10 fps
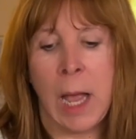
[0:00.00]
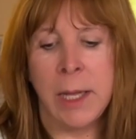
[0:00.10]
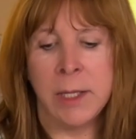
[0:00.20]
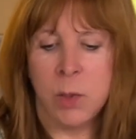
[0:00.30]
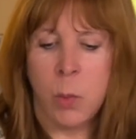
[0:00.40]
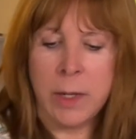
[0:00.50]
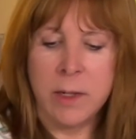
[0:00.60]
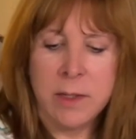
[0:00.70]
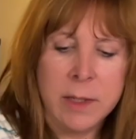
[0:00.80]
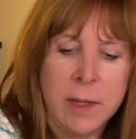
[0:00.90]
cotton
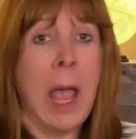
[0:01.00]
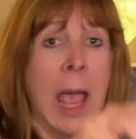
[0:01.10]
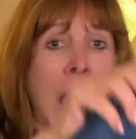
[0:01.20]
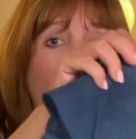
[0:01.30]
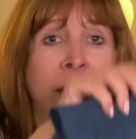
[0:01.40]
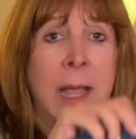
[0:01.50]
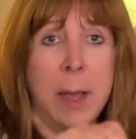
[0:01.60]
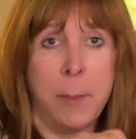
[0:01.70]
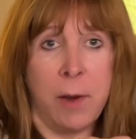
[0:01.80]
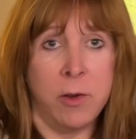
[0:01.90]
sweaters, and a
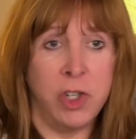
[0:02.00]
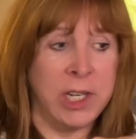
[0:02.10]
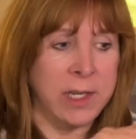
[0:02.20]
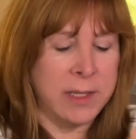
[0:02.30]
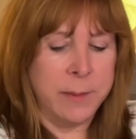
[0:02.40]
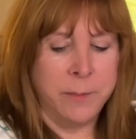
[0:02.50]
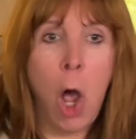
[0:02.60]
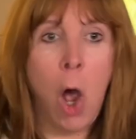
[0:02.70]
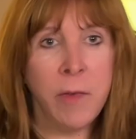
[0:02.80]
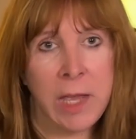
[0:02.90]
pair of jeans.
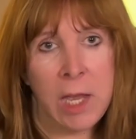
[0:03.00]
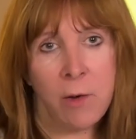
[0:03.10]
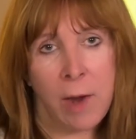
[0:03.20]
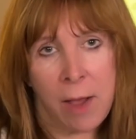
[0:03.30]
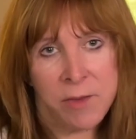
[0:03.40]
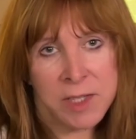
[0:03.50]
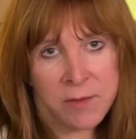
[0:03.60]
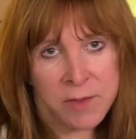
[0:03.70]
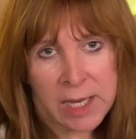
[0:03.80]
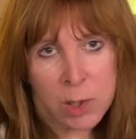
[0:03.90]
Over here I have
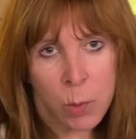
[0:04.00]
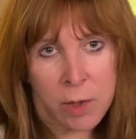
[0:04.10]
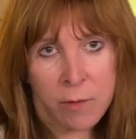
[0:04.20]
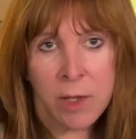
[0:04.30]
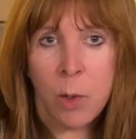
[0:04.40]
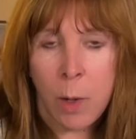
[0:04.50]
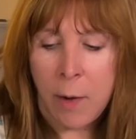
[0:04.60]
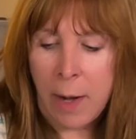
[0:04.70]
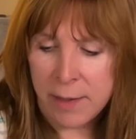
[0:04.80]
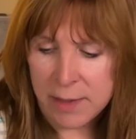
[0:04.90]
7 days worth of
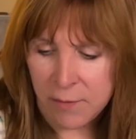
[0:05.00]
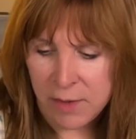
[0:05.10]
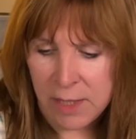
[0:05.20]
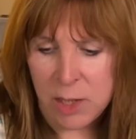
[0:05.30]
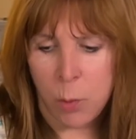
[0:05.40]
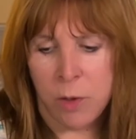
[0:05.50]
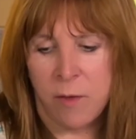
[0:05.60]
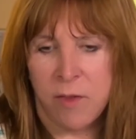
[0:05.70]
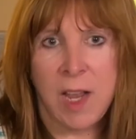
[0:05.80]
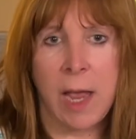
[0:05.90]
underwear and 7 days worth
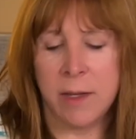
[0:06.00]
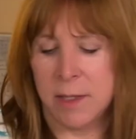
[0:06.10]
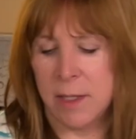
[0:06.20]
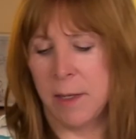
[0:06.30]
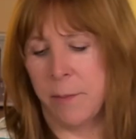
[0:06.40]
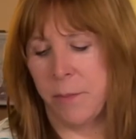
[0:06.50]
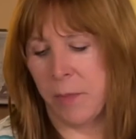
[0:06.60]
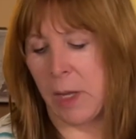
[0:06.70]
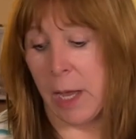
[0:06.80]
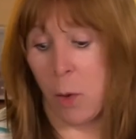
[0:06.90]
of socks.
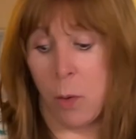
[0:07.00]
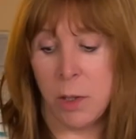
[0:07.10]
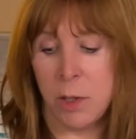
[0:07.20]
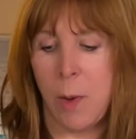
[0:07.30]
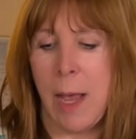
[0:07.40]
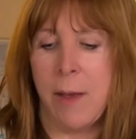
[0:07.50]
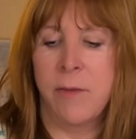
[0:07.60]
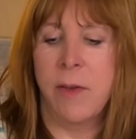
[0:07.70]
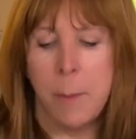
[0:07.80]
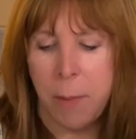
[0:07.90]
I also have
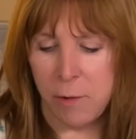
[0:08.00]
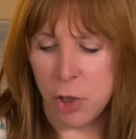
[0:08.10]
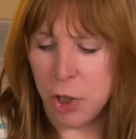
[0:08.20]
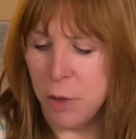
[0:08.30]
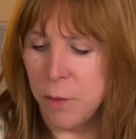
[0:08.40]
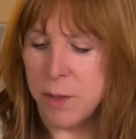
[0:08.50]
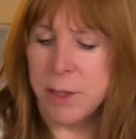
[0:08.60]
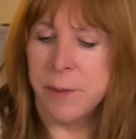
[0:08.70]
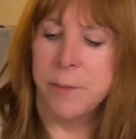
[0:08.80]
a pair of shoes,